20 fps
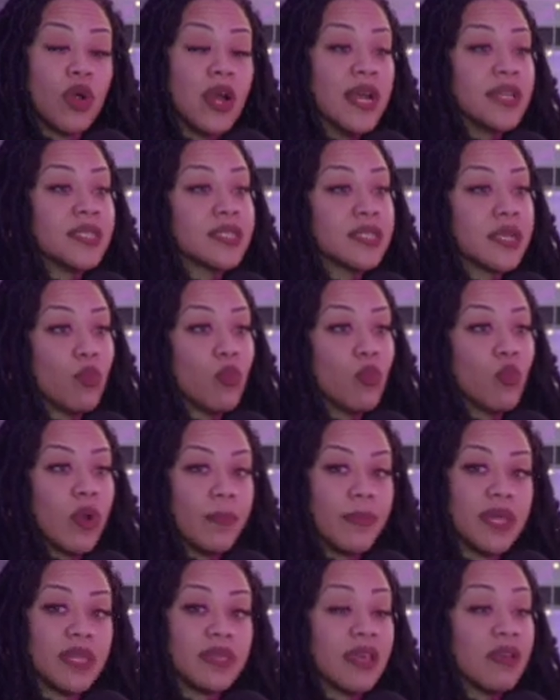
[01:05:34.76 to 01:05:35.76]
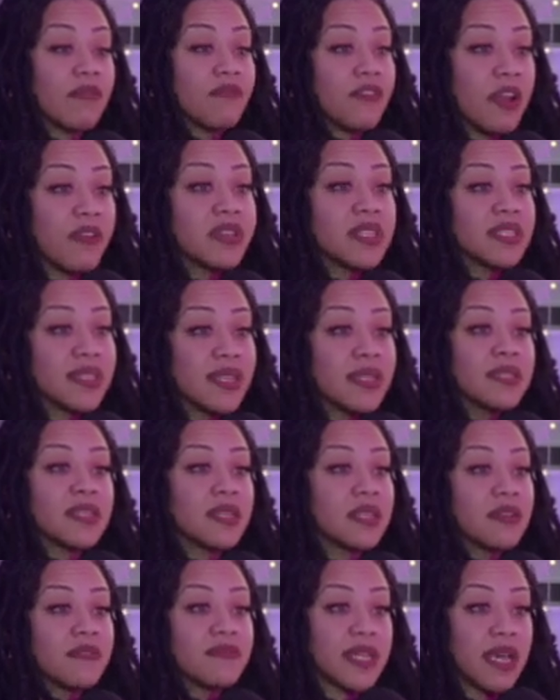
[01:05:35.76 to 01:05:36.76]
some women, they're very
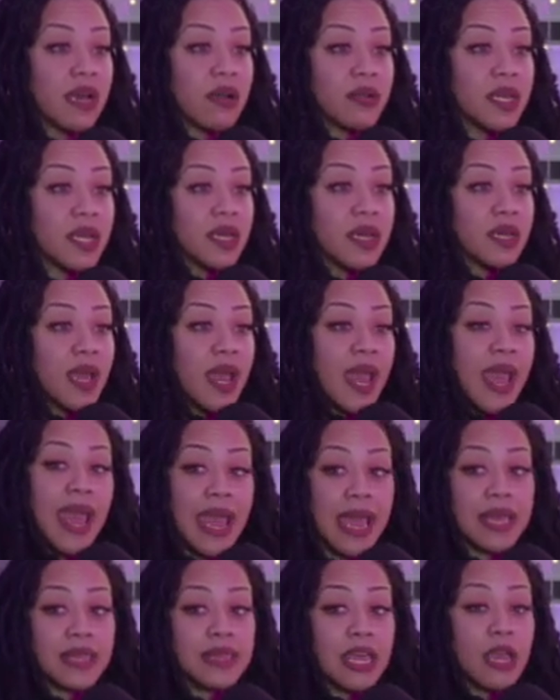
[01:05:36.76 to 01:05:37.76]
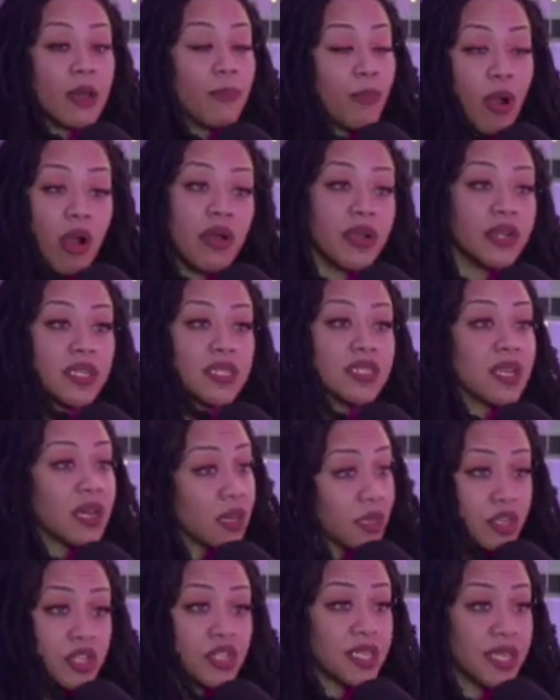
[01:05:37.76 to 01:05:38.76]
sensitive down there. And their partners
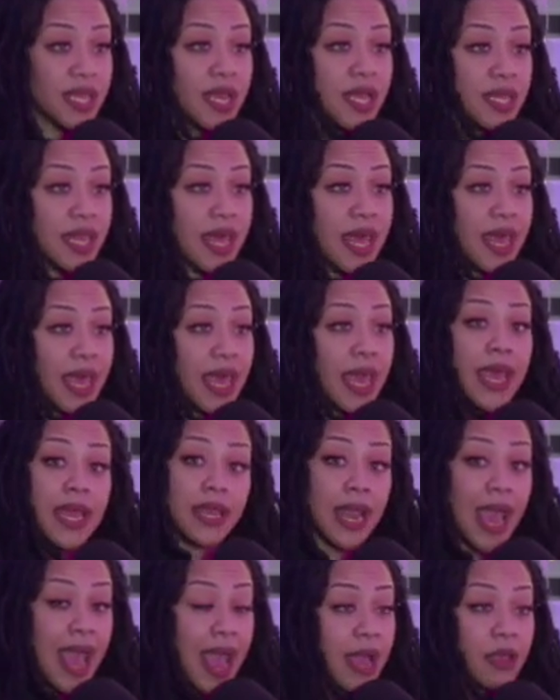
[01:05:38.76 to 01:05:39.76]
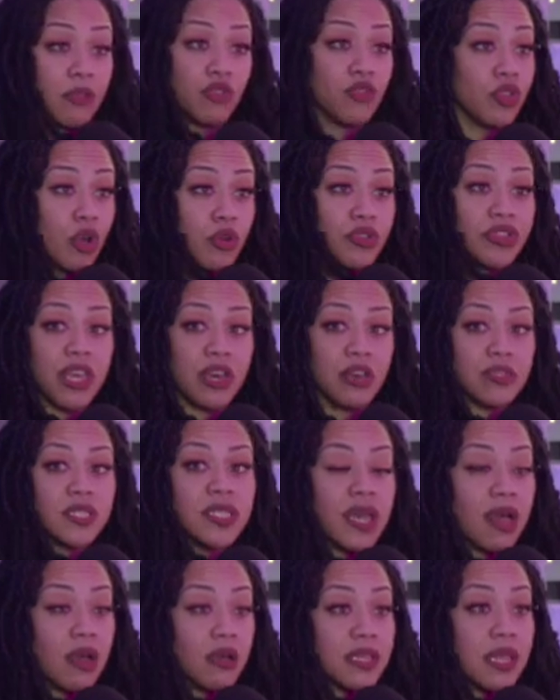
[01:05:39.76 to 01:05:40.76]
understand that. And, you know,
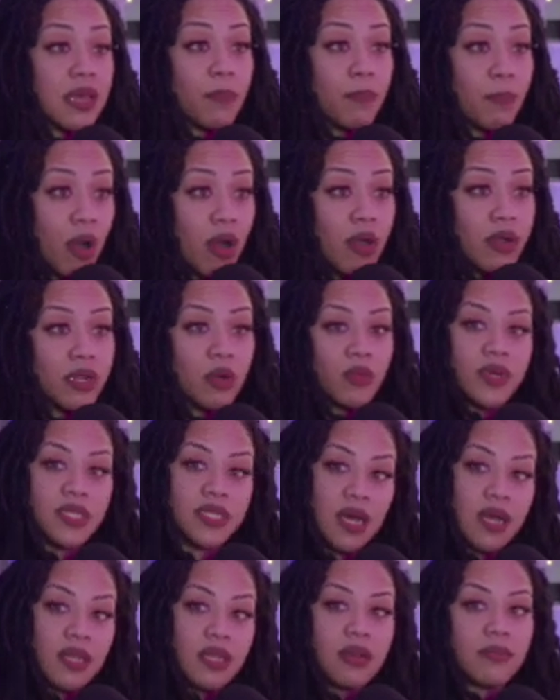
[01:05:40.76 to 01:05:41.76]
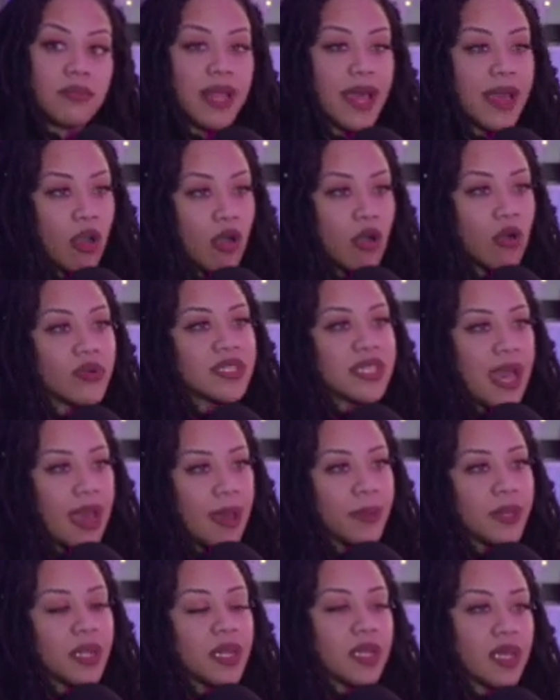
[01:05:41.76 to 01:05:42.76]
their partner will tell them, like, oh, it's
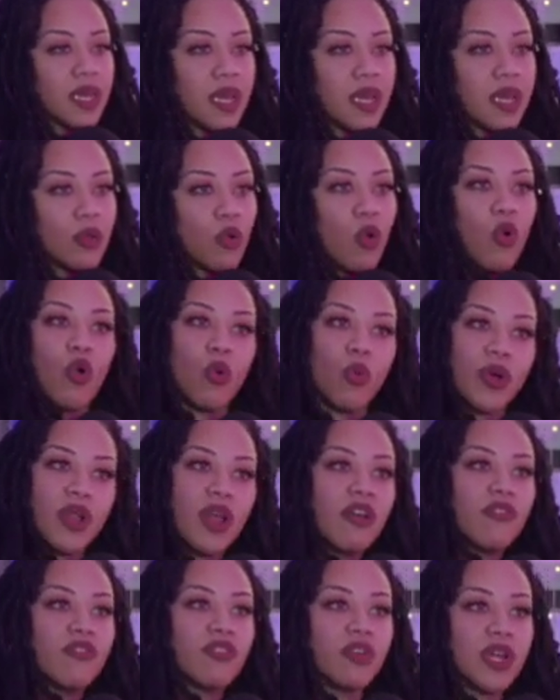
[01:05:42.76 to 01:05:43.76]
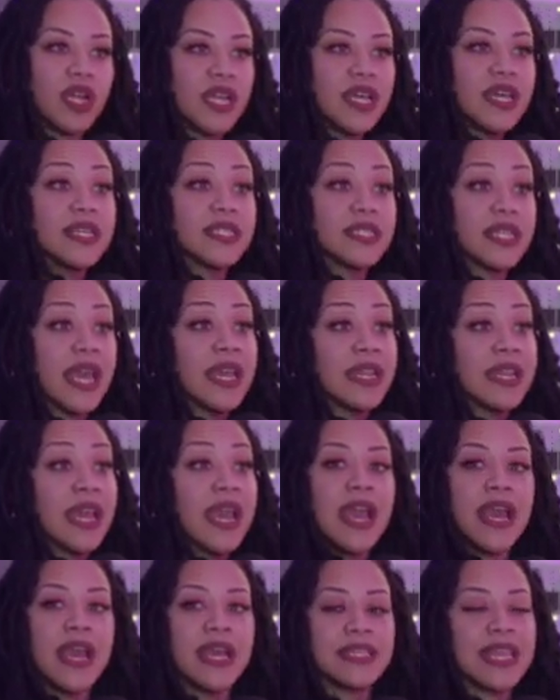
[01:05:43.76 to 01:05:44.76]
happening again or whatever it is. And
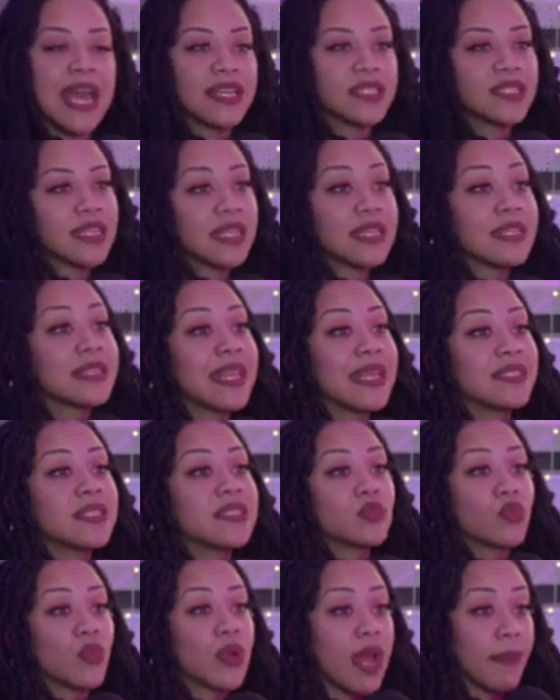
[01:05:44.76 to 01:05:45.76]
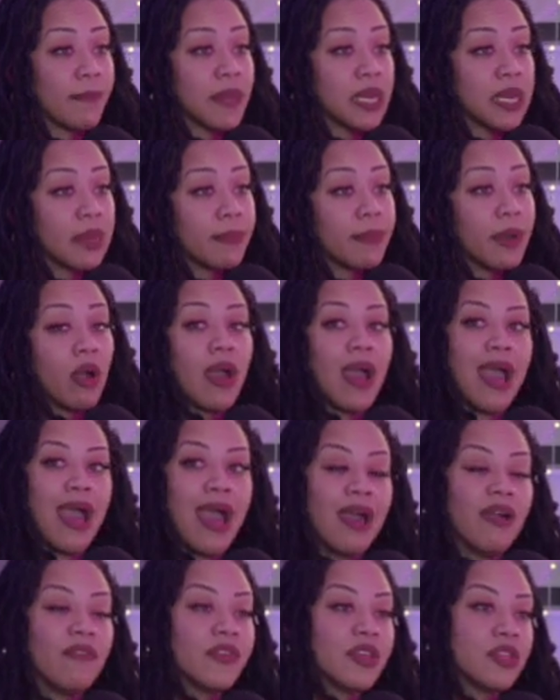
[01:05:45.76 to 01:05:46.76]
this is what I mean about
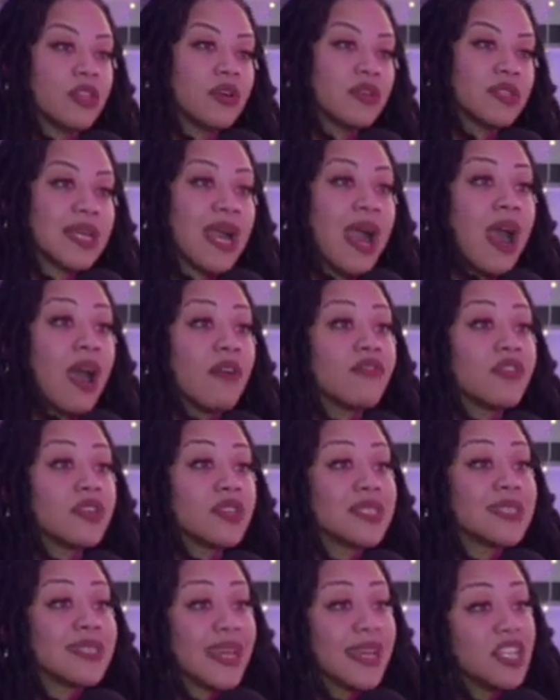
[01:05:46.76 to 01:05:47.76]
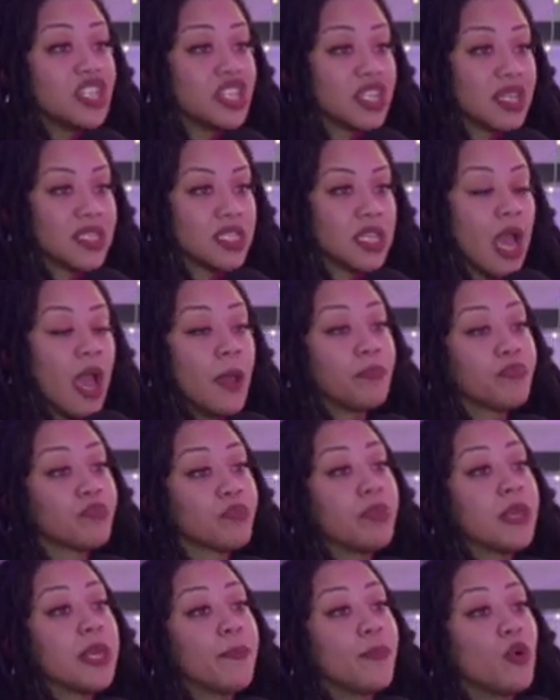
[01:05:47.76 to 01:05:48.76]
having those conversations.
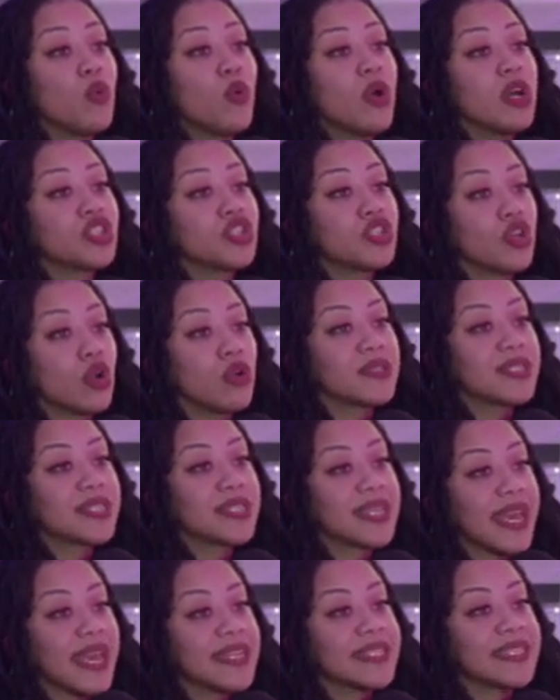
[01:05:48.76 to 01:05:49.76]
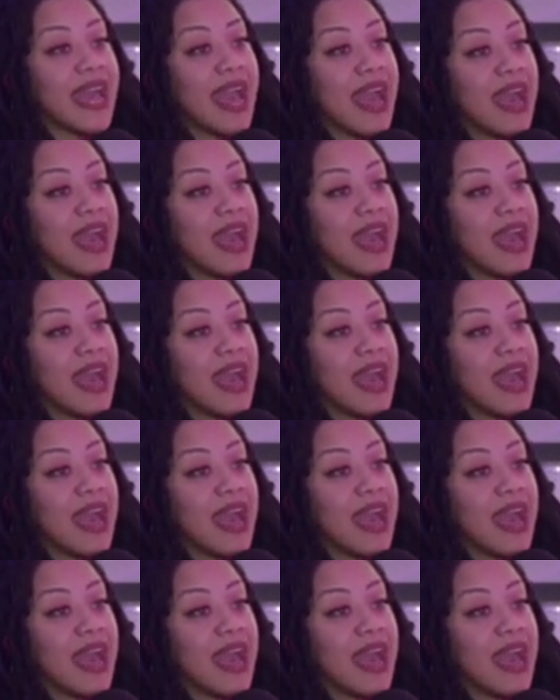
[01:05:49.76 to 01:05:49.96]
People are so scared to have